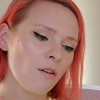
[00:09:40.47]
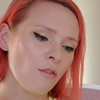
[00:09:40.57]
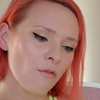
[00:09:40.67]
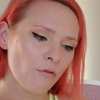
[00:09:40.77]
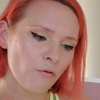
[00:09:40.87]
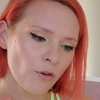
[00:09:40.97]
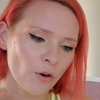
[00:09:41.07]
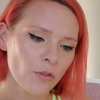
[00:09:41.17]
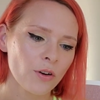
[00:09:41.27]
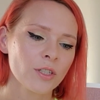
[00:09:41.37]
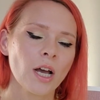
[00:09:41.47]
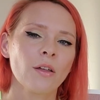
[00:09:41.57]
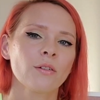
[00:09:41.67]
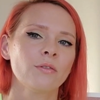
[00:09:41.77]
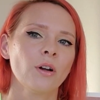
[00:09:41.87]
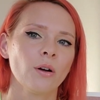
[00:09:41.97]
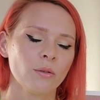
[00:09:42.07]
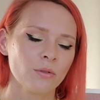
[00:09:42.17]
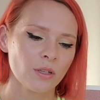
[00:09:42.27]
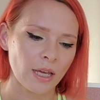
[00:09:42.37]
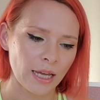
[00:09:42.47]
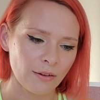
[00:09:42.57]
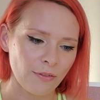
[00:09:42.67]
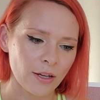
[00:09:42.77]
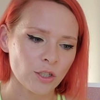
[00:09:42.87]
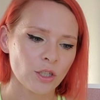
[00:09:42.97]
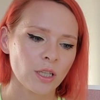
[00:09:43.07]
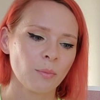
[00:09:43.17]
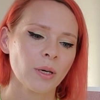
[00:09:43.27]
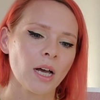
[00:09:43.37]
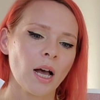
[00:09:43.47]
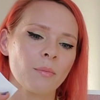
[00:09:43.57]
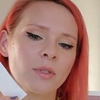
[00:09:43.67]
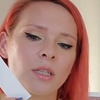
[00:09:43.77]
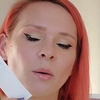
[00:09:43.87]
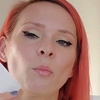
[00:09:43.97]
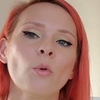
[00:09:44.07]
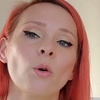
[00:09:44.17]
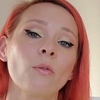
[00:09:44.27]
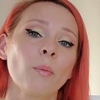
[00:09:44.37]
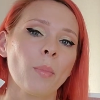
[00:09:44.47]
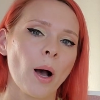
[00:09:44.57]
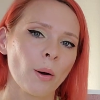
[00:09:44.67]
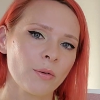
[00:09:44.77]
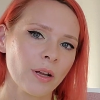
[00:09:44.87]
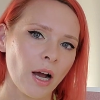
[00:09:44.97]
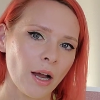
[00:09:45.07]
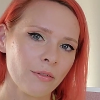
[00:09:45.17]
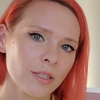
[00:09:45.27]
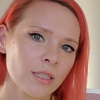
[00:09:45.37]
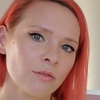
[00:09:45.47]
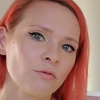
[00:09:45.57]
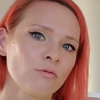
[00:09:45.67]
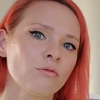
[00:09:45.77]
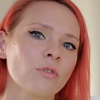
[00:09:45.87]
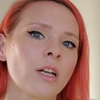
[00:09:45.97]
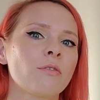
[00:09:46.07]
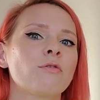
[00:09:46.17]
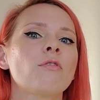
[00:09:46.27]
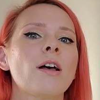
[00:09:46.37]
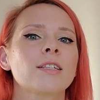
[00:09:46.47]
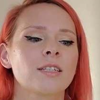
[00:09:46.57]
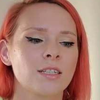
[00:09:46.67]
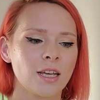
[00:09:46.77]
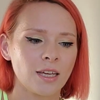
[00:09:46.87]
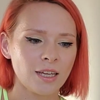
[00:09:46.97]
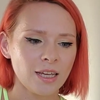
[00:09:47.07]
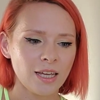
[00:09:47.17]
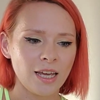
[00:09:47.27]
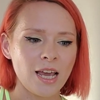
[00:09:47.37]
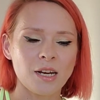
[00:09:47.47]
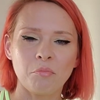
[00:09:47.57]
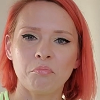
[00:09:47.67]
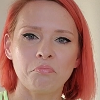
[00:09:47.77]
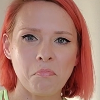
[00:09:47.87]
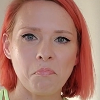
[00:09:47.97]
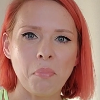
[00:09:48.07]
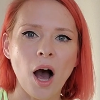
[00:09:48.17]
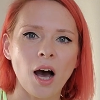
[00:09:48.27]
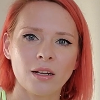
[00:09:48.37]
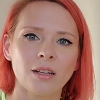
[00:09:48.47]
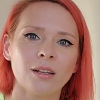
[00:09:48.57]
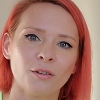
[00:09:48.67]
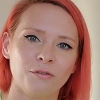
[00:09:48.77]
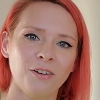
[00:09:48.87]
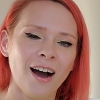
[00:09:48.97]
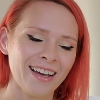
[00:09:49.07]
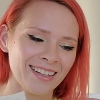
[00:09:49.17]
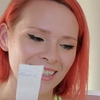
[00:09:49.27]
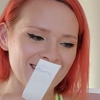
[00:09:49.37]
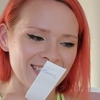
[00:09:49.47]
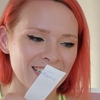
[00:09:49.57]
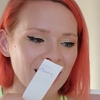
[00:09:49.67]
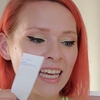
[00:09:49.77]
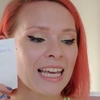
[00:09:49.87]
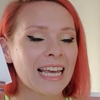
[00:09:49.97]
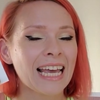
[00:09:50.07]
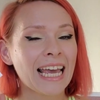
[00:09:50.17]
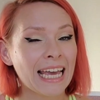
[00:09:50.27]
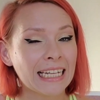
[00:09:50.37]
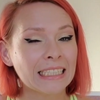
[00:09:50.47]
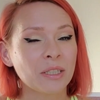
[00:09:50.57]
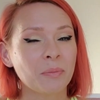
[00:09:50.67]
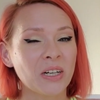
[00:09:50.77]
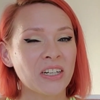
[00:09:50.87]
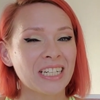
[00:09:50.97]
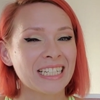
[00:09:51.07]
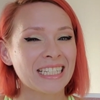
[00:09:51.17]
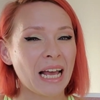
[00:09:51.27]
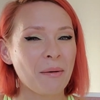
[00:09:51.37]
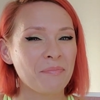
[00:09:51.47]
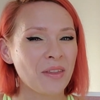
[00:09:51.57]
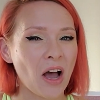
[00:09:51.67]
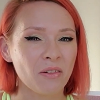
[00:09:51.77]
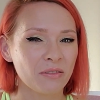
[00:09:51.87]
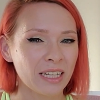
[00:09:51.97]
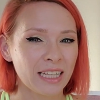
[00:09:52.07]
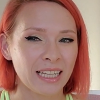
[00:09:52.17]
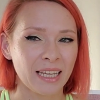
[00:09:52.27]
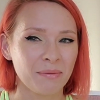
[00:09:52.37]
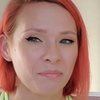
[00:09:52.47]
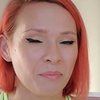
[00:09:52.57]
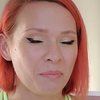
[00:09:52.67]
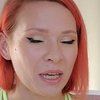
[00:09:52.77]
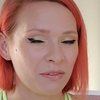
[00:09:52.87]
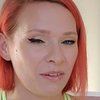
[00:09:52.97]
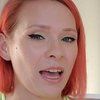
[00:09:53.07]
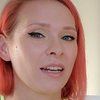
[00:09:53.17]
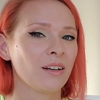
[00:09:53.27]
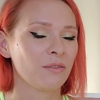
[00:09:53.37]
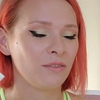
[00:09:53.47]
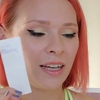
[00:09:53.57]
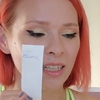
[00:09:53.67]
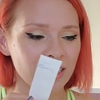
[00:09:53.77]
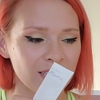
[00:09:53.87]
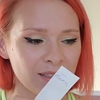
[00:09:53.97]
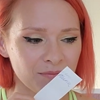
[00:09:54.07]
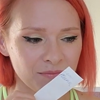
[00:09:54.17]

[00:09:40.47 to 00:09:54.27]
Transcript: further down the road, it eventually becomes more of a powdery iris, kind of resting in a puddle of violets. And to be honest, I'm not really a big fan of violets.